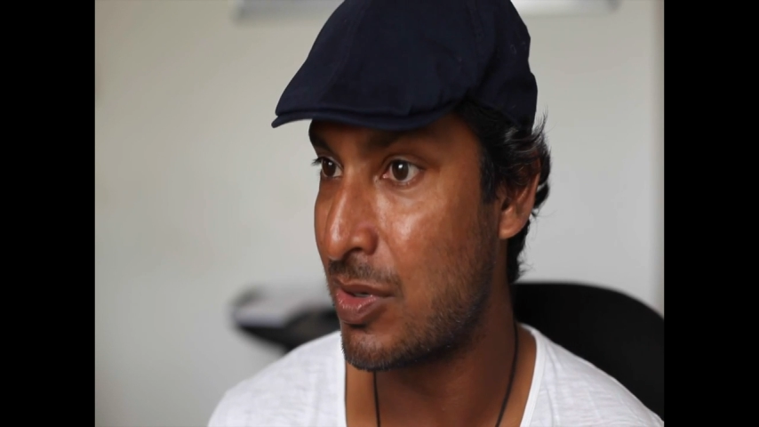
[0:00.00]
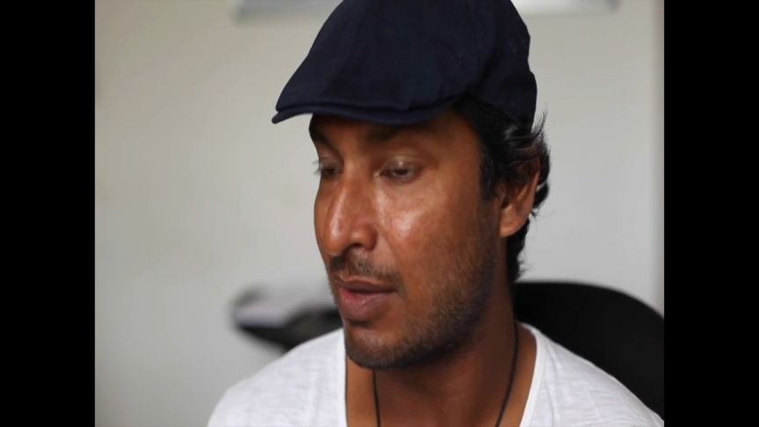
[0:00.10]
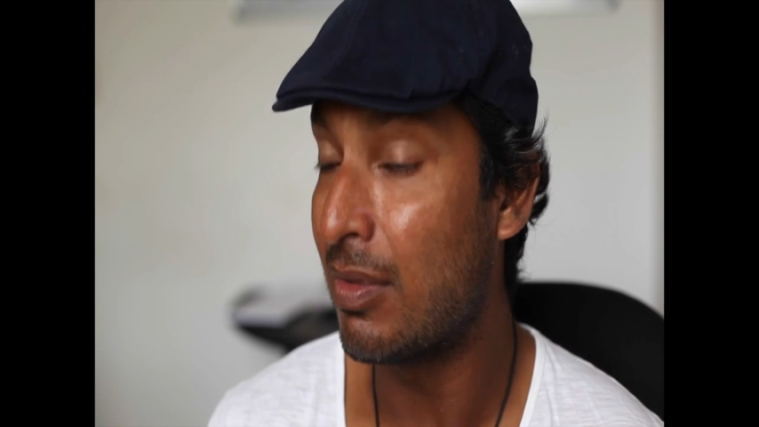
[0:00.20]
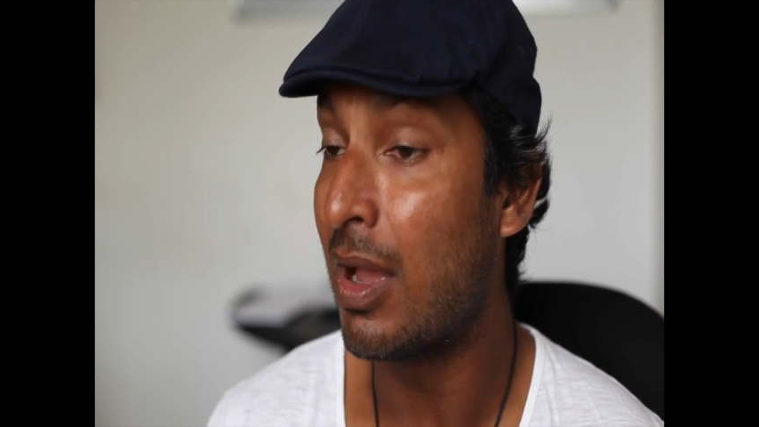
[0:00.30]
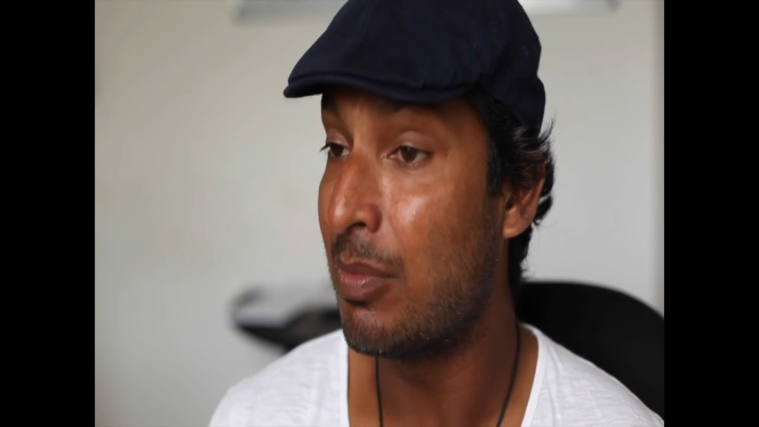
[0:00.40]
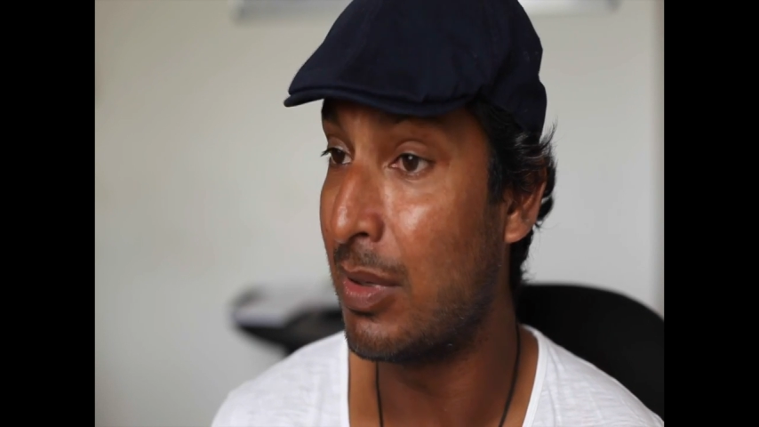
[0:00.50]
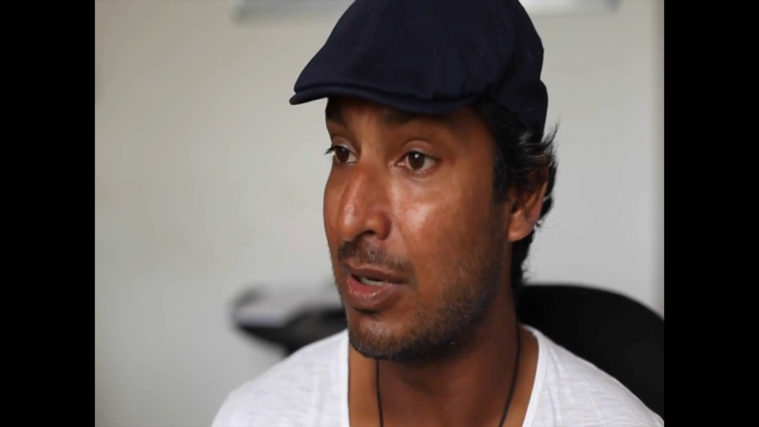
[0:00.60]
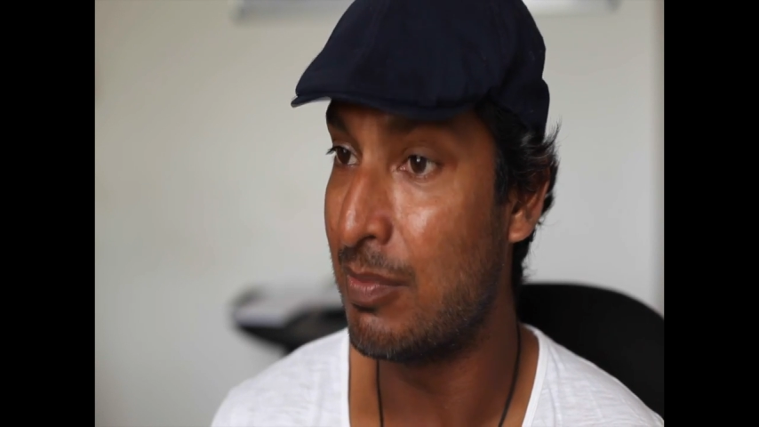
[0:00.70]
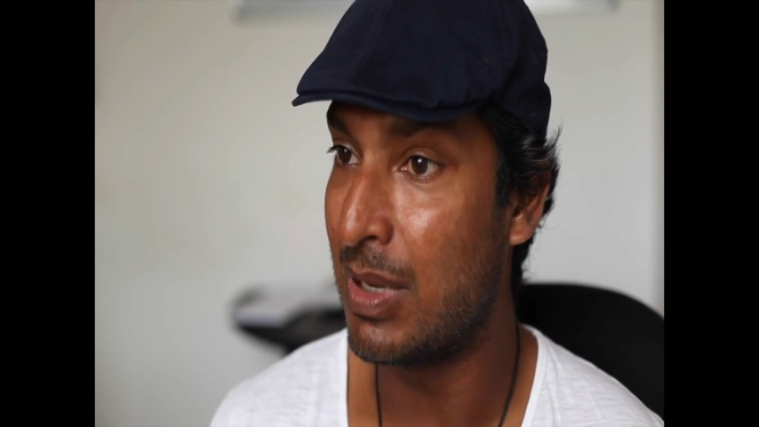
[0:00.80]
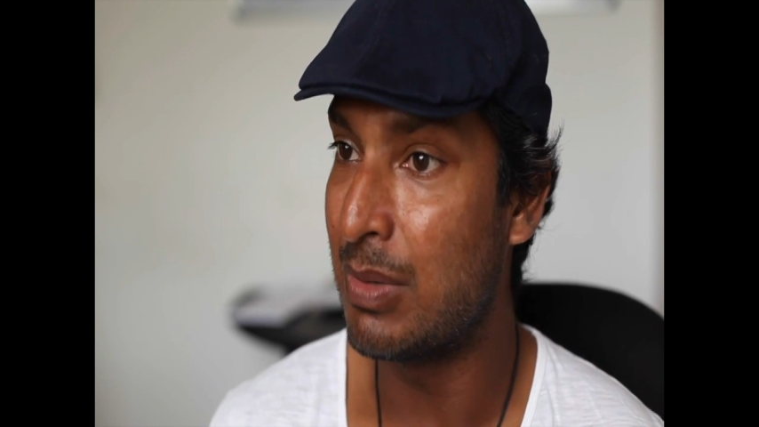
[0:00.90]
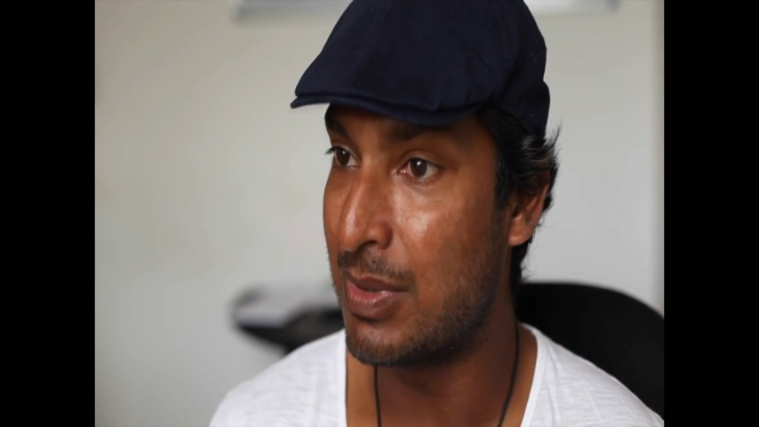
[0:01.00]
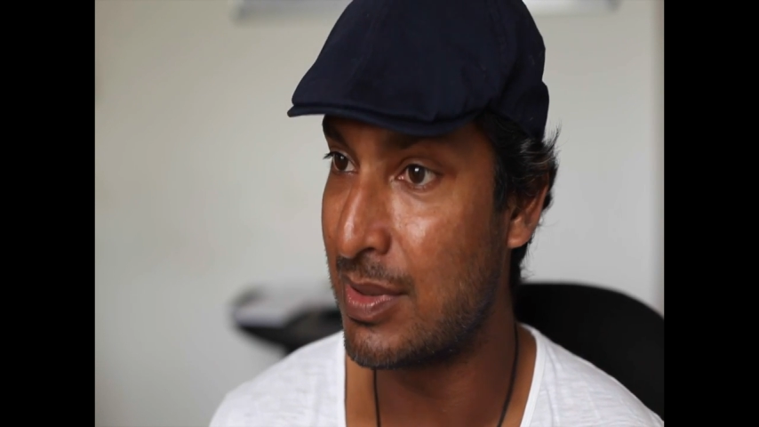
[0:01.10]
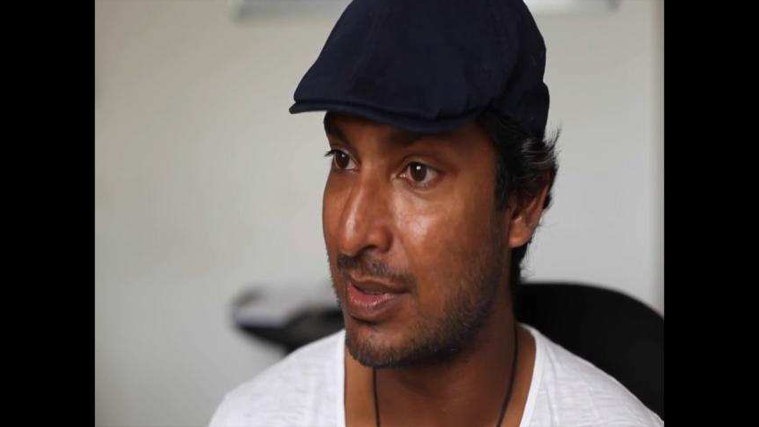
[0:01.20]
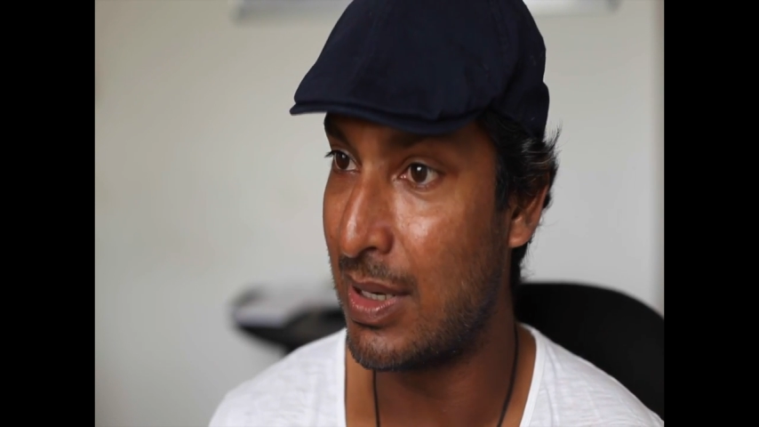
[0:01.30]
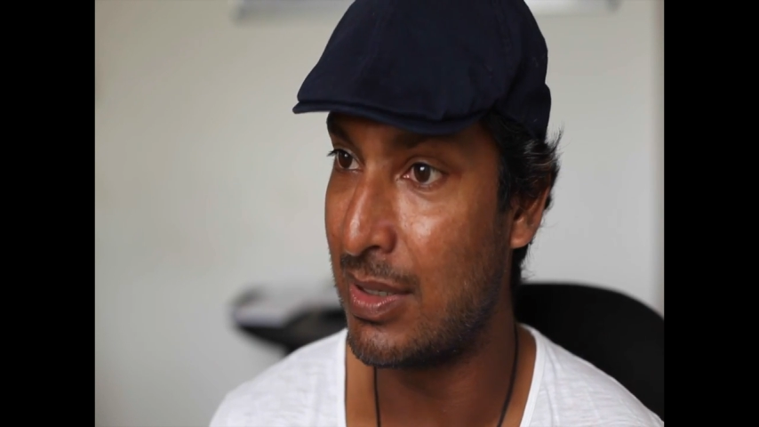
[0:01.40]
I believe, my
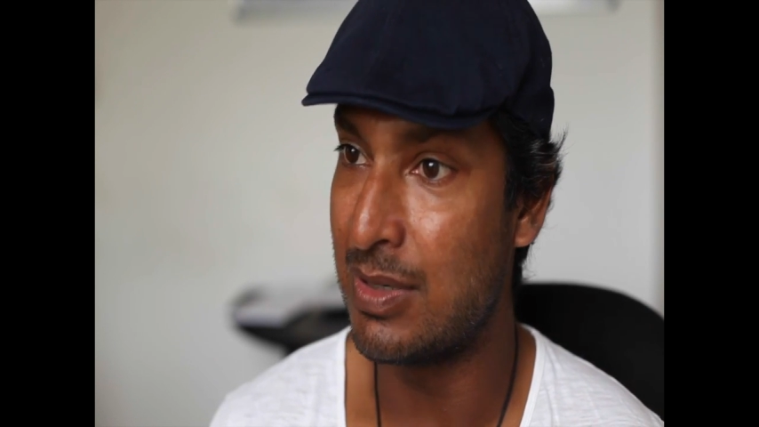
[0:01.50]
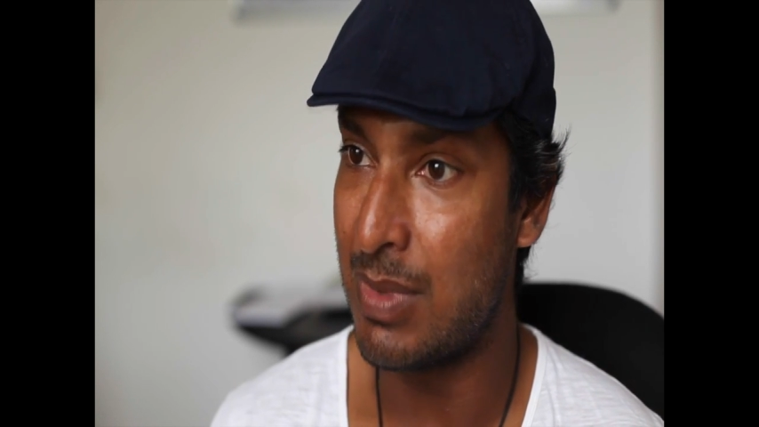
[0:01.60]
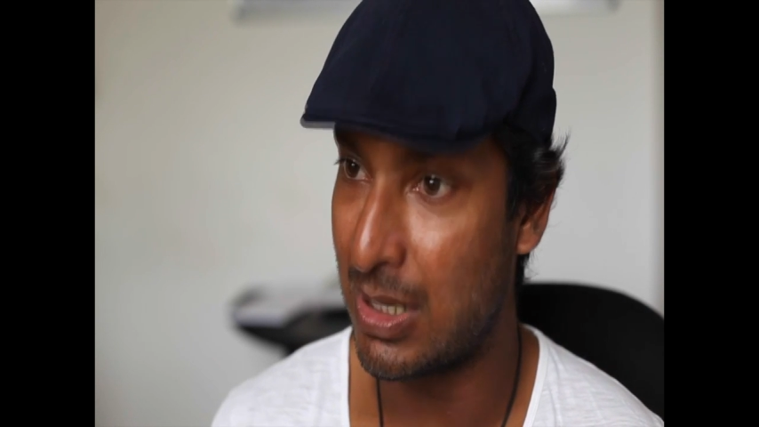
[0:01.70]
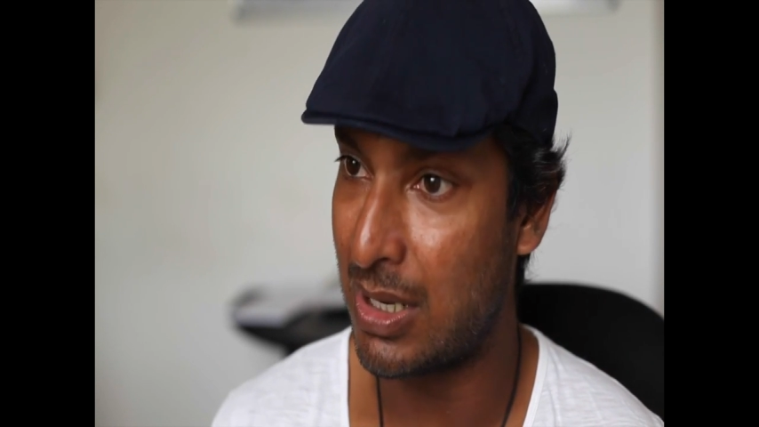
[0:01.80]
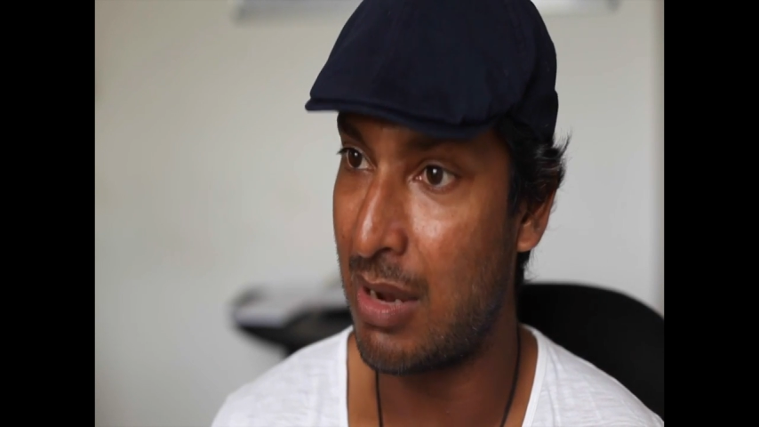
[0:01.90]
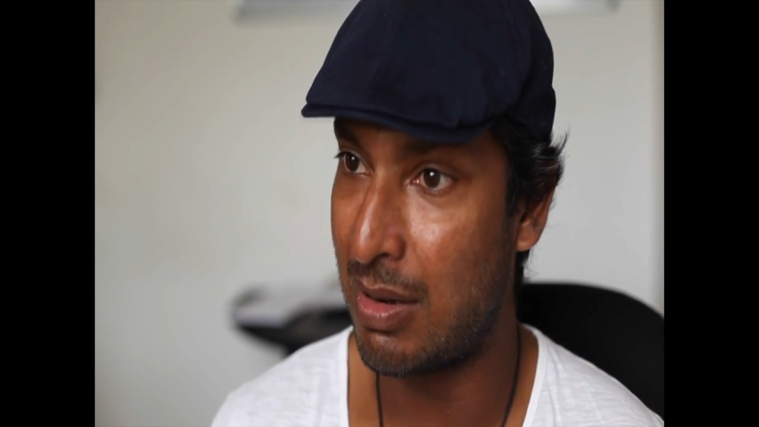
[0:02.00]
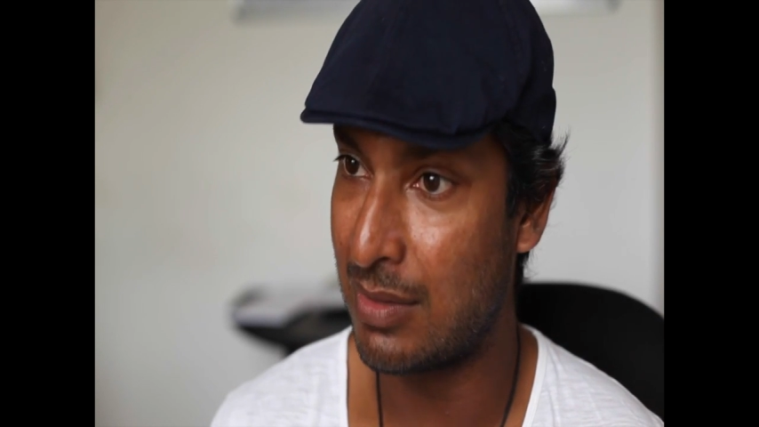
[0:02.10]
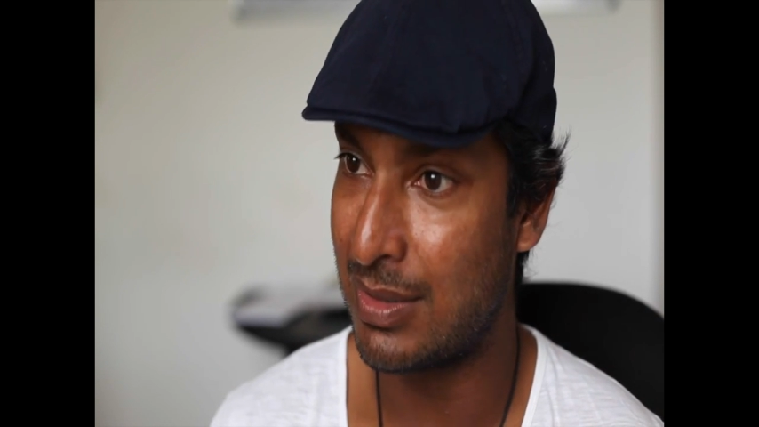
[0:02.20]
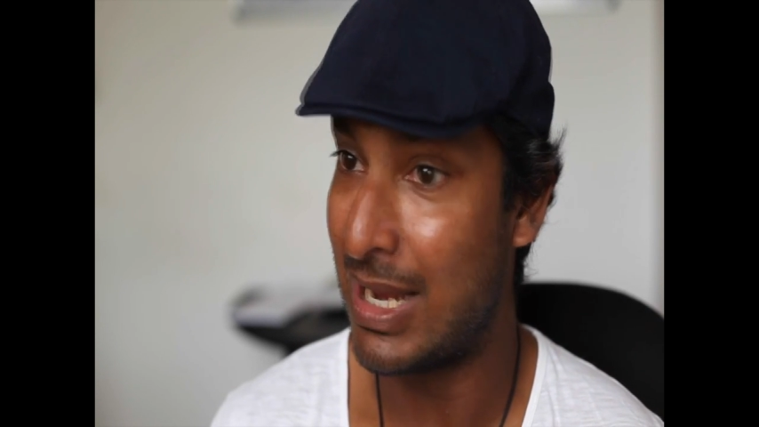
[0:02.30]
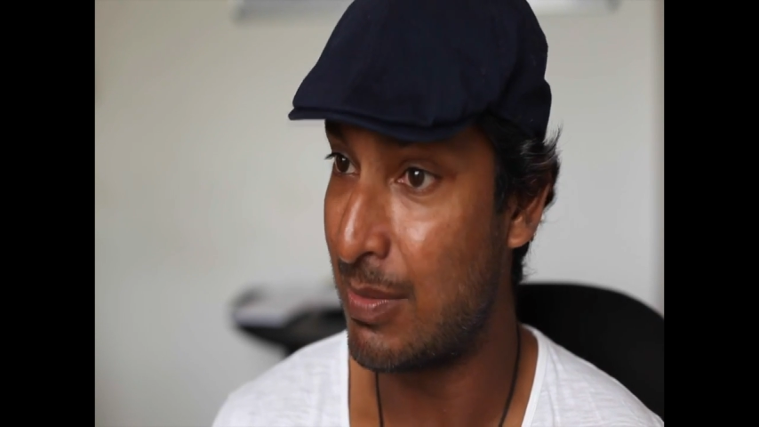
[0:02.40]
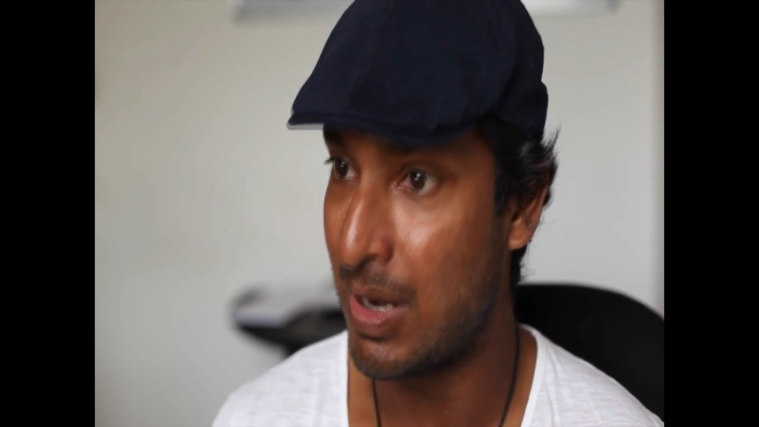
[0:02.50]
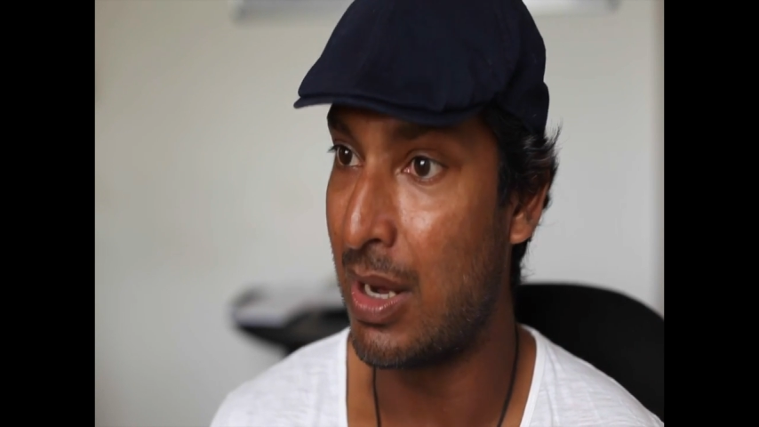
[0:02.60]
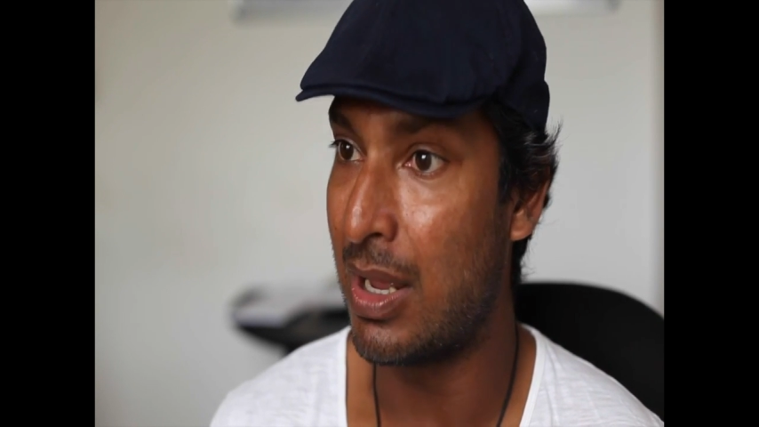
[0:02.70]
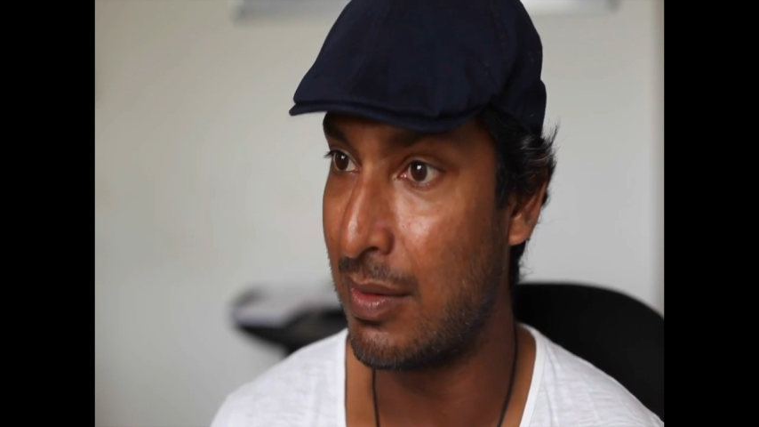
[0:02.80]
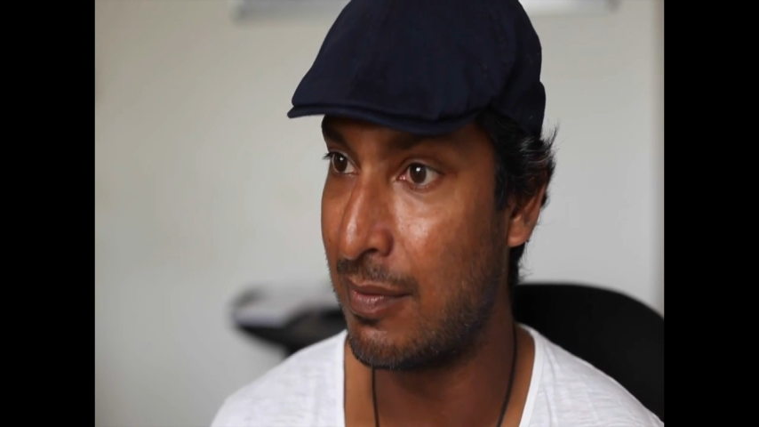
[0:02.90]
personality, my character, and my
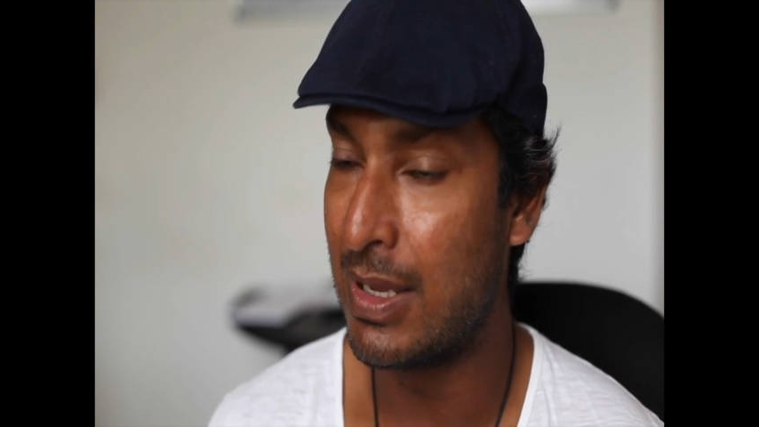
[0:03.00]
life.